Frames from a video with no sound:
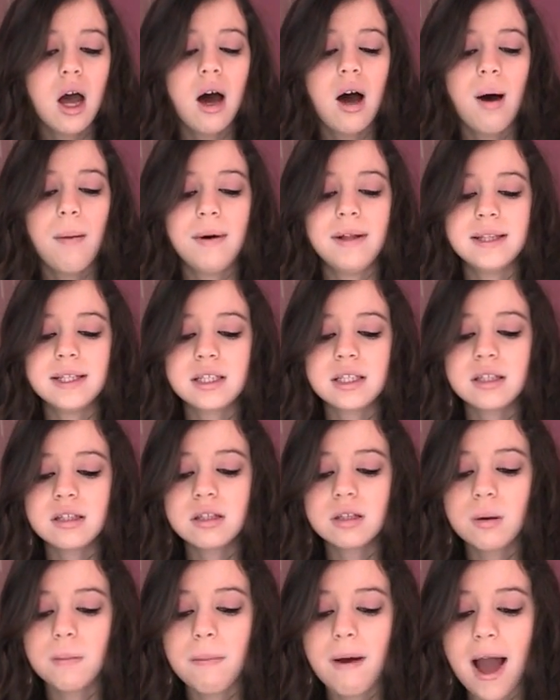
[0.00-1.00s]
Um, and this
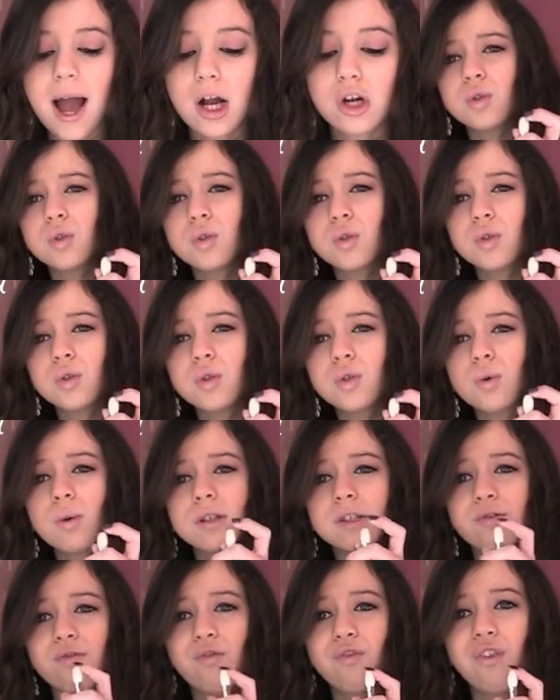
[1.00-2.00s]
is the MAC. This
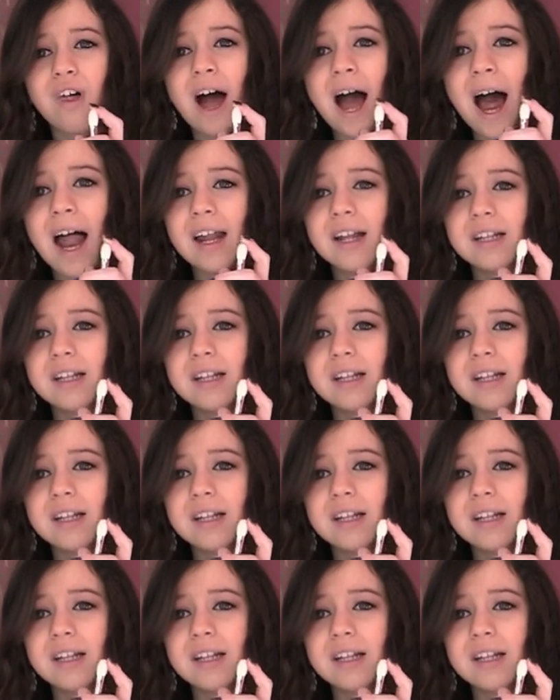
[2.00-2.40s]
one's flat,